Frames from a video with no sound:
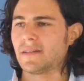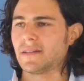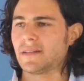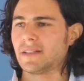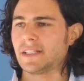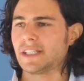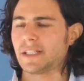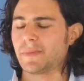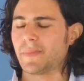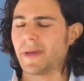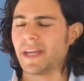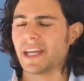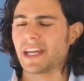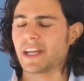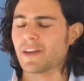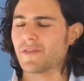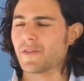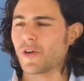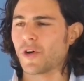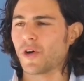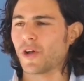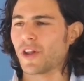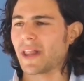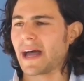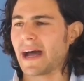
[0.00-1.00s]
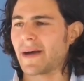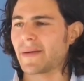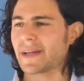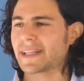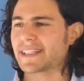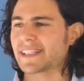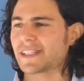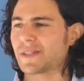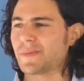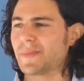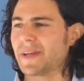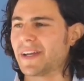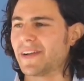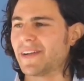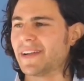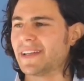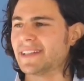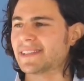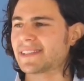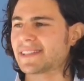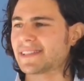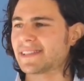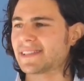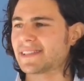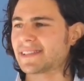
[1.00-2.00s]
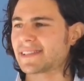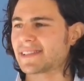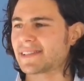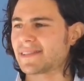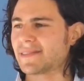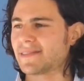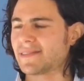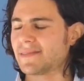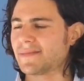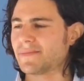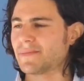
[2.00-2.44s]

speak of all our experiences,